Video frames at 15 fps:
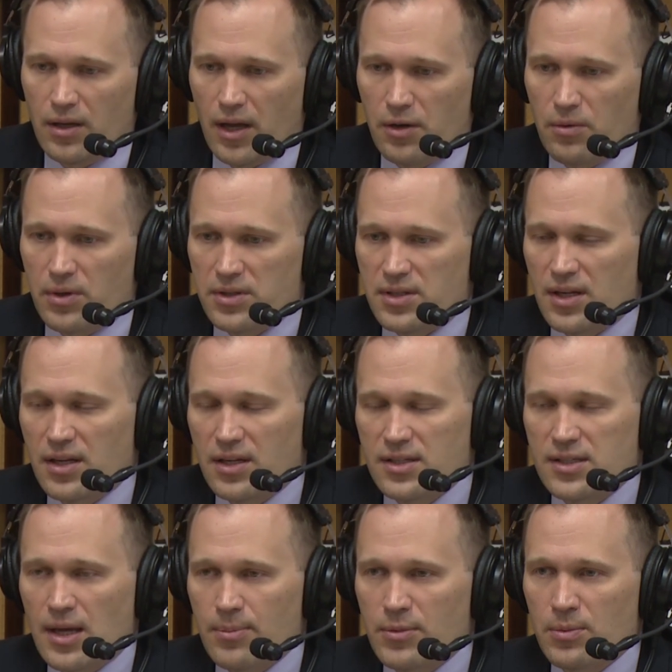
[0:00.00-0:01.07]
don't want to say an
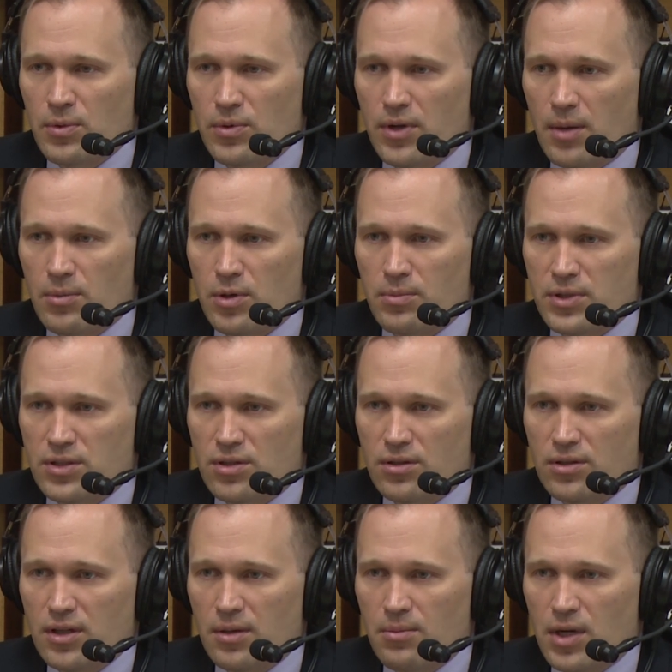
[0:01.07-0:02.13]
acceptable number, but
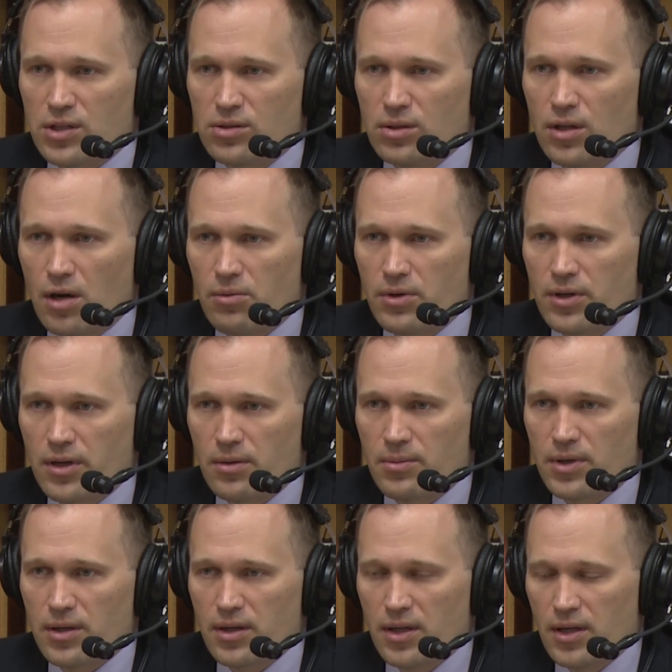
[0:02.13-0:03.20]
certainly a much lower
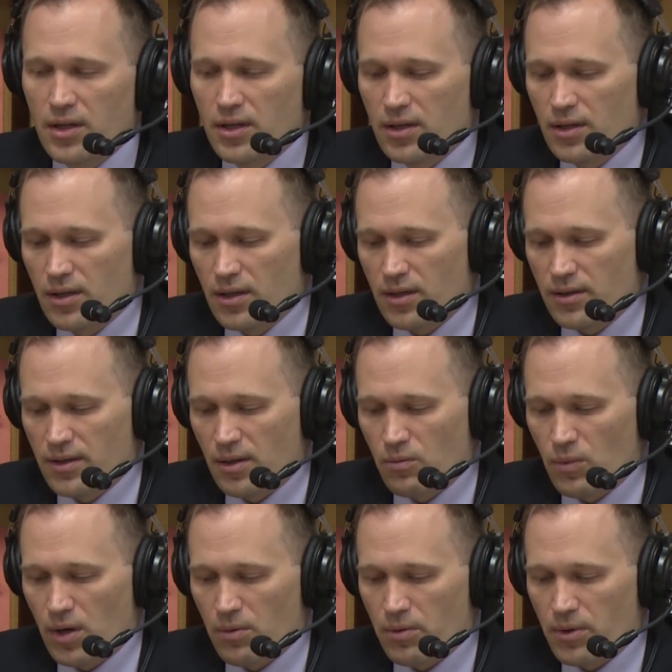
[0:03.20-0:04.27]
number than
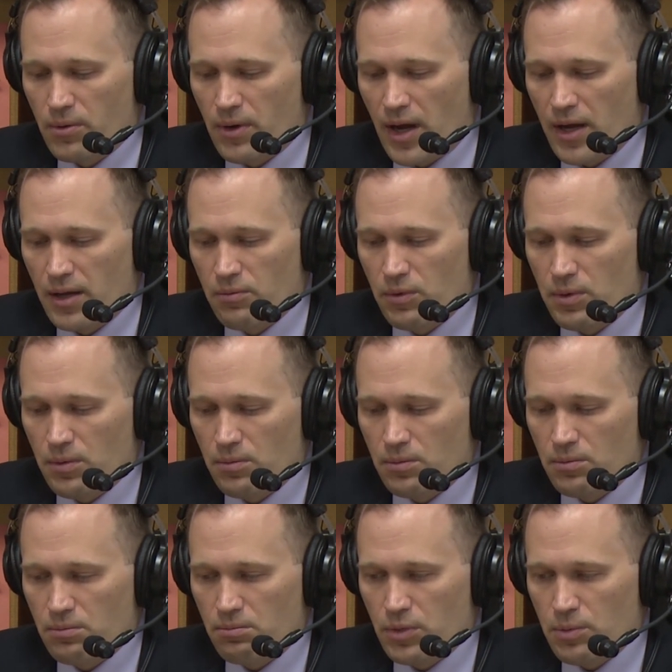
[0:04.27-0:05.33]
where we were at. And
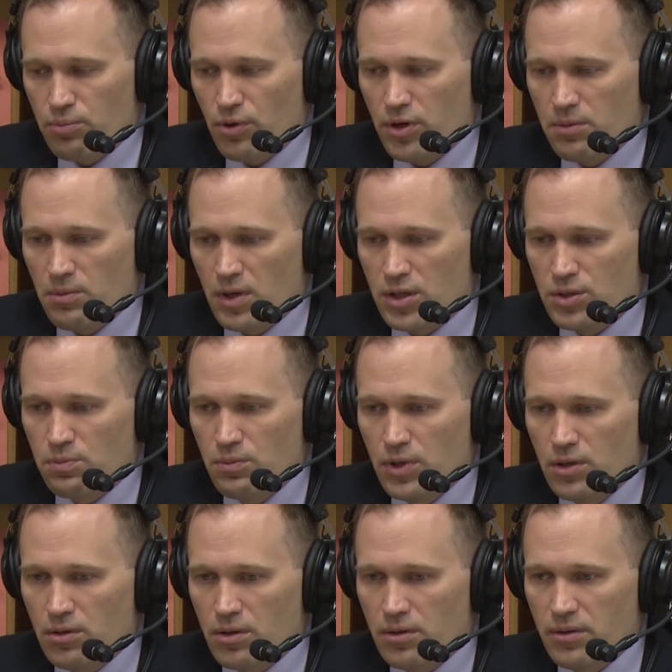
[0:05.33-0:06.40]
we pretty much
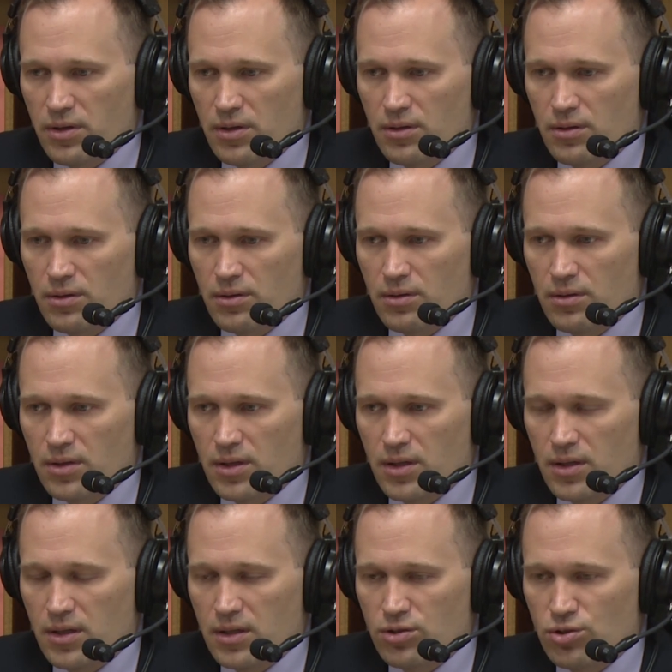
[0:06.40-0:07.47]
mirror
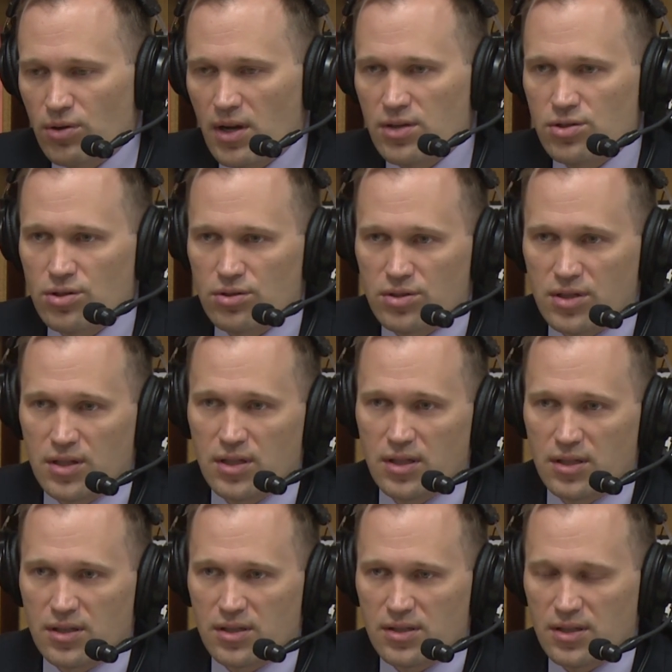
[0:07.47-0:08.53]
the trends you're seeing
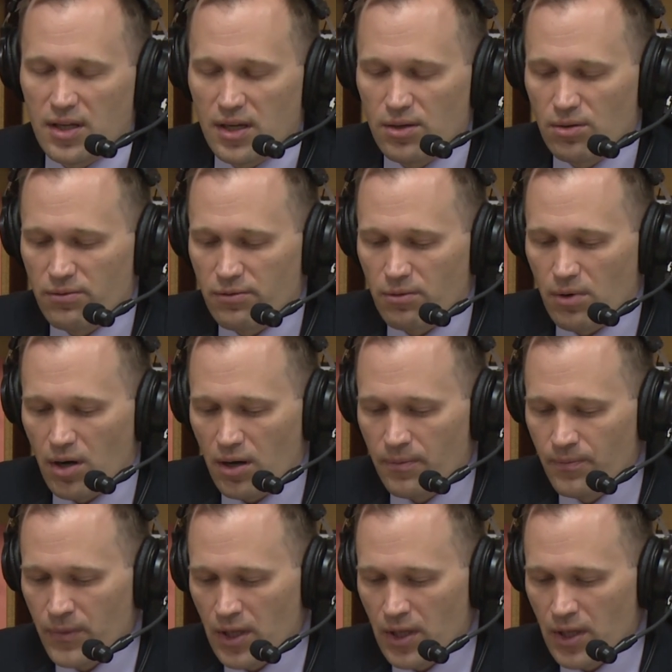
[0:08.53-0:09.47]
in the state overall.